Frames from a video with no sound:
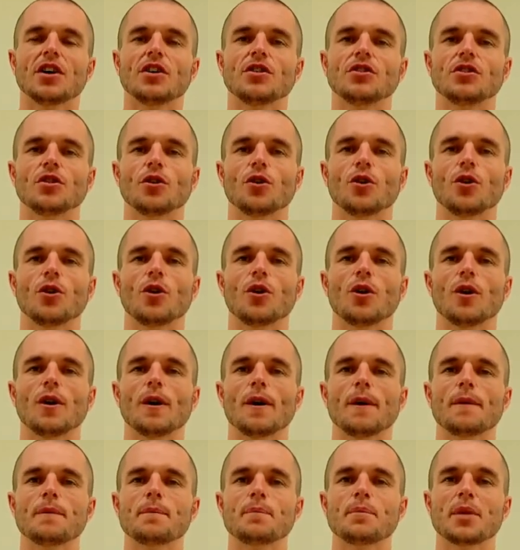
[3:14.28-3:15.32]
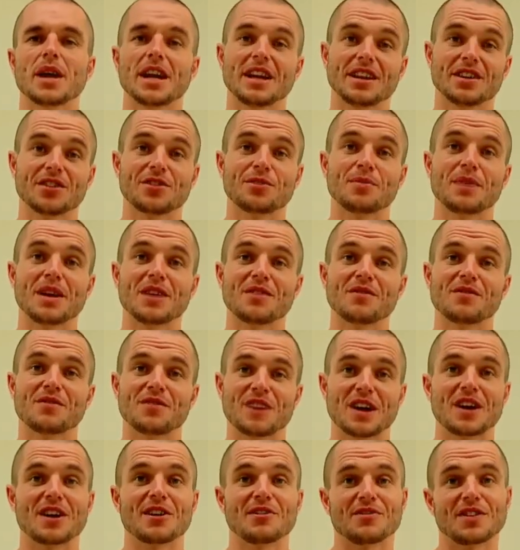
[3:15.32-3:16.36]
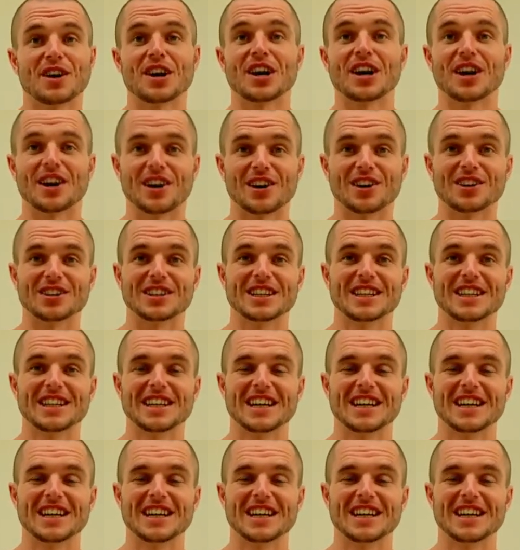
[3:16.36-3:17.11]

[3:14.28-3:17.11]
your penis being very hard